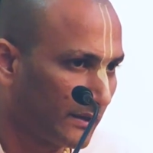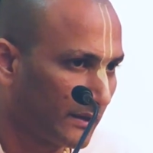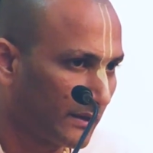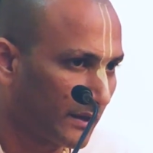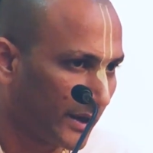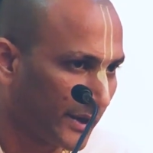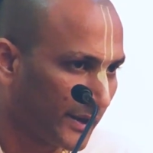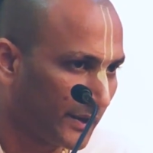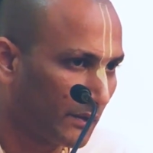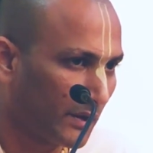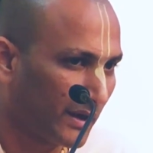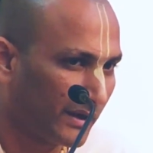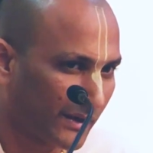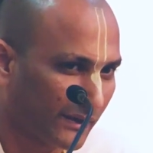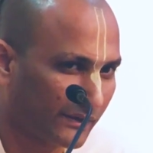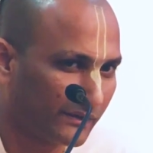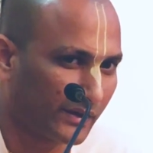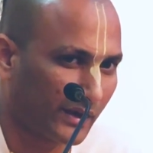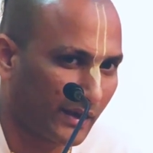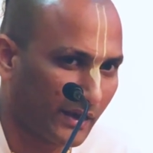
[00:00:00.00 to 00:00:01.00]
try to
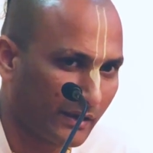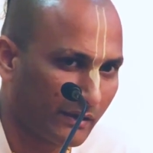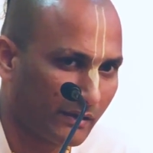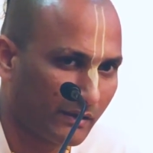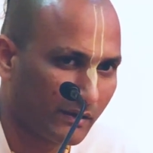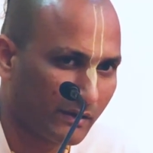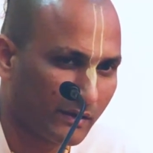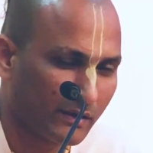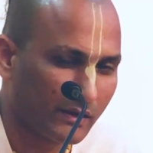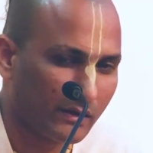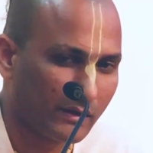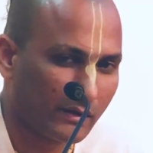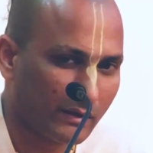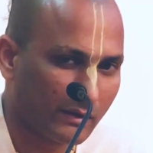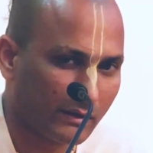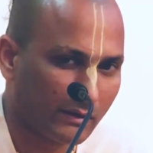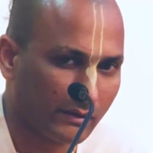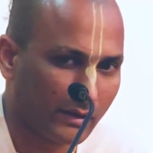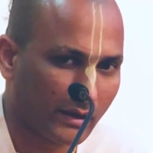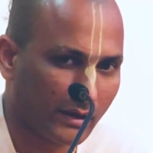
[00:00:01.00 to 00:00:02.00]
understand
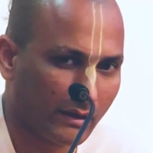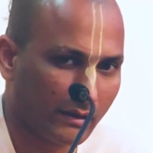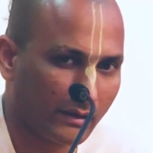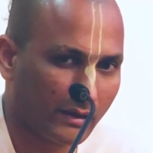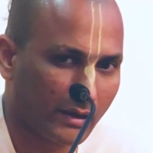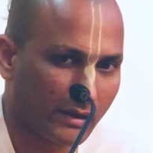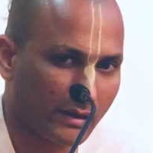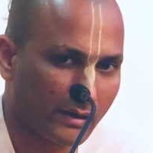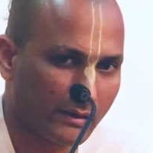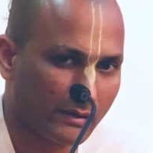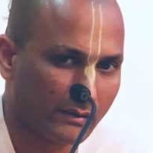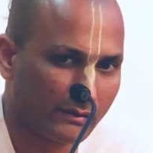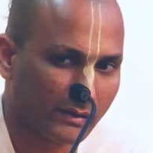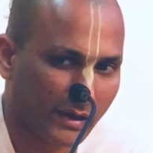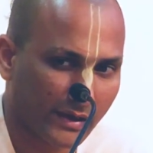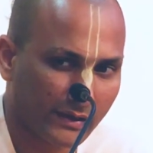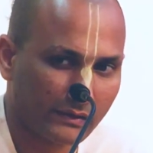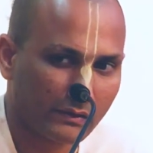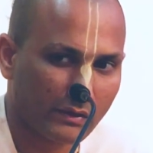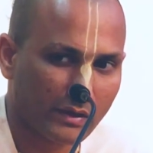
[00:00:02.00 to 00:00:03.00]
that,
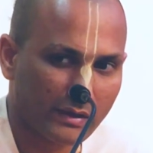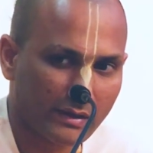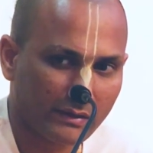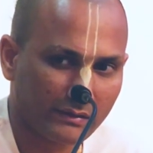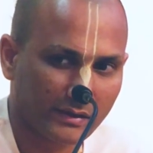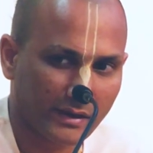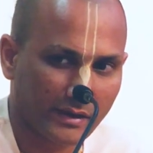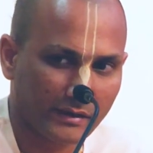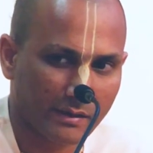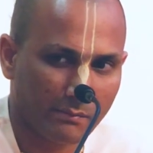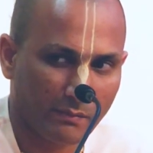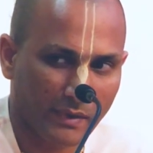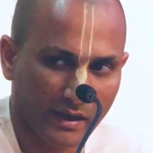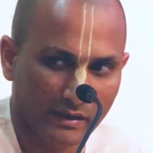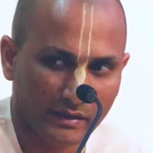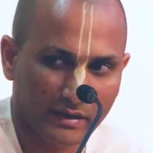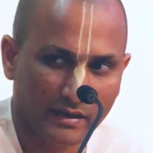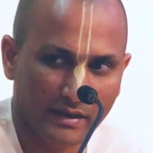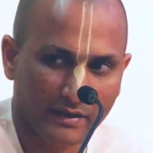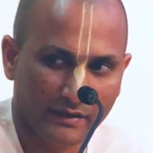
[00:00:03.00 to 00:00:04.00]
try to understand the
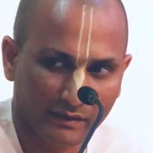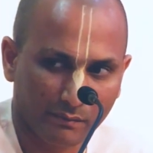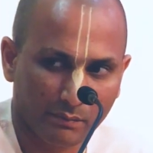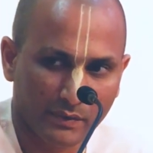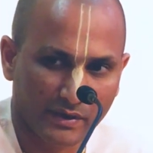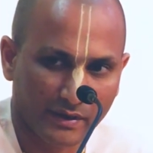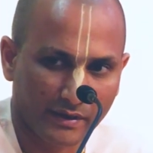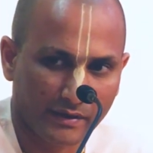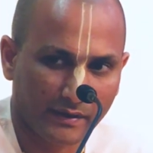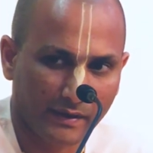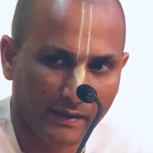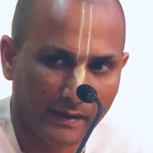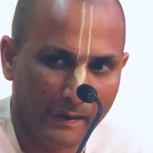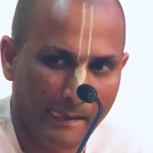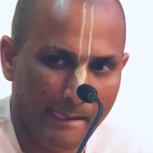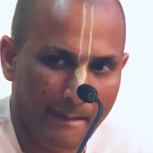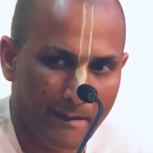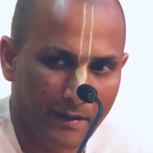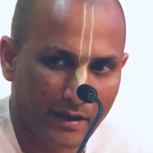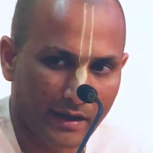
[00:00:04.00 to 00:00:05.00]
matter and spirit,
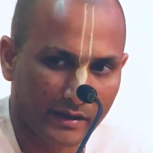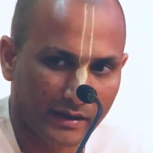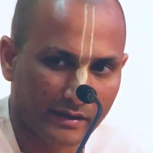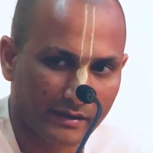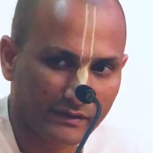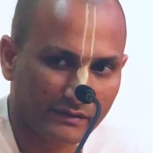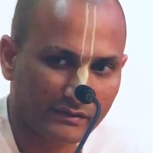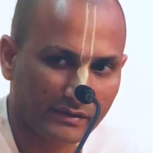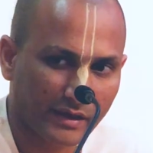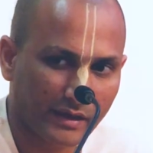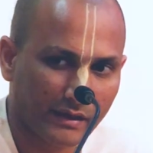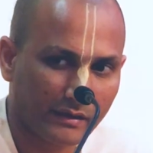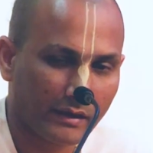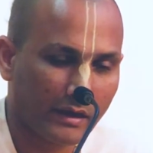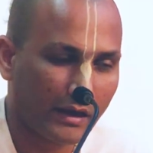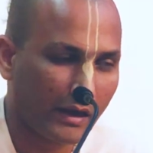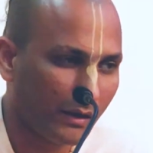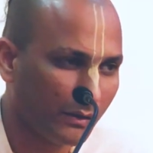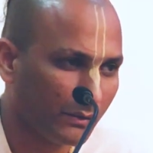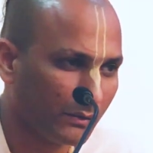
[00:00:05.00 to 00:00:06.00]
and understand
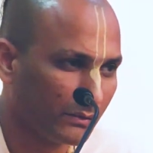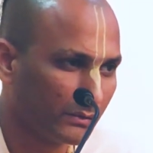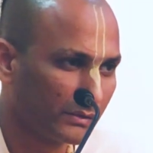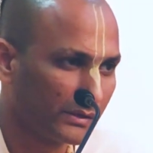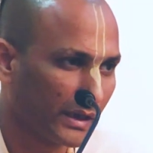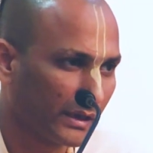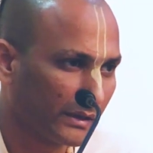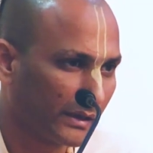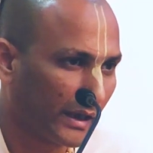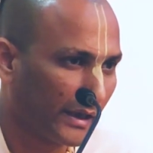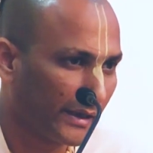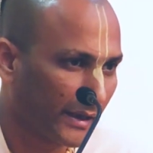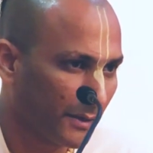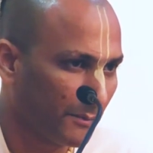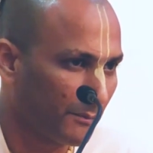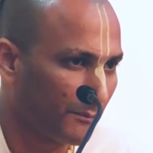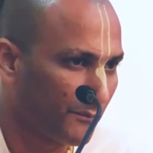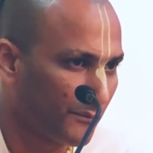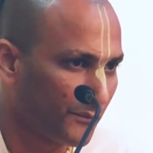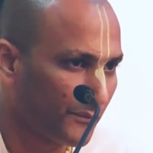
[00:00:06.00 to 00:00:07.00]
how that I
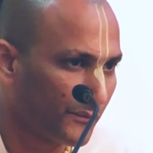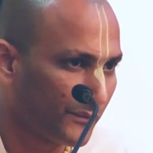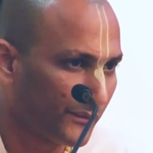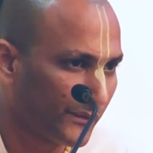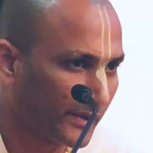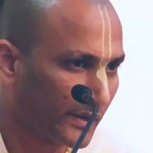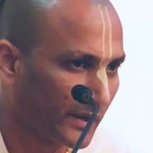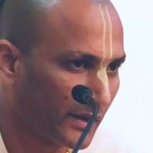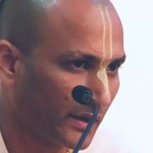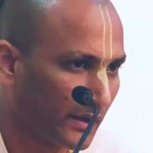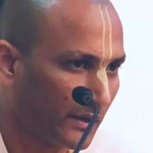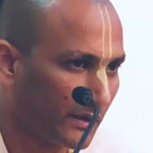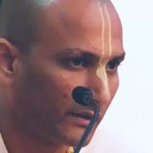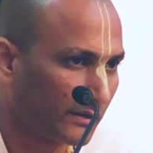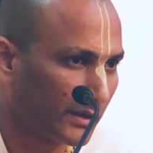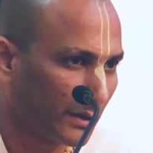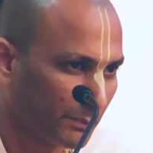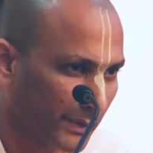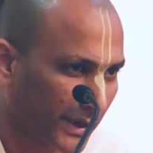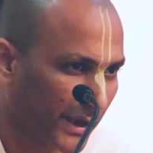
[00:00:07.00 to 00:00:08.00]
am
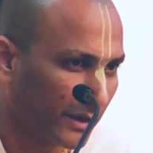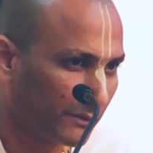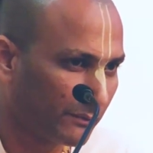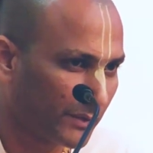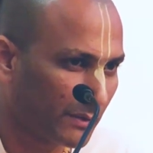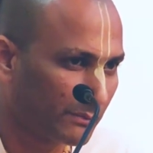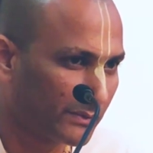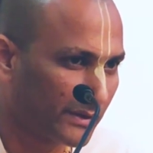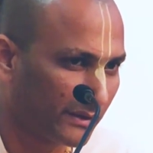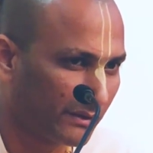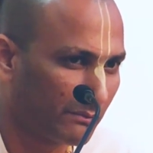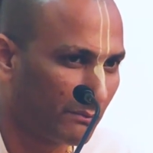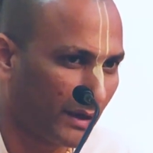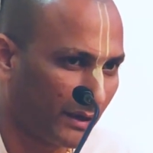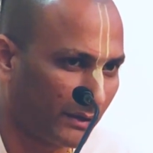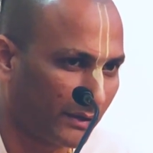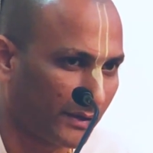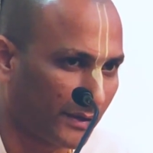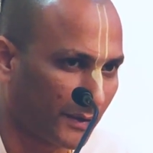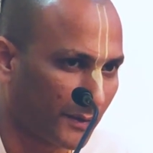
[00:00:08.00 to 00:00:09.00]
separate from this
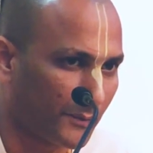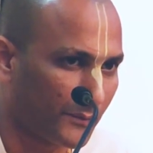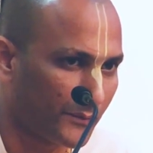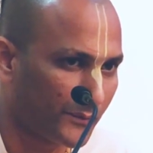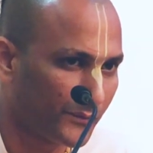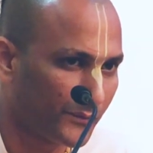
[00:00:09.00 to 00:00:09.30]
matter.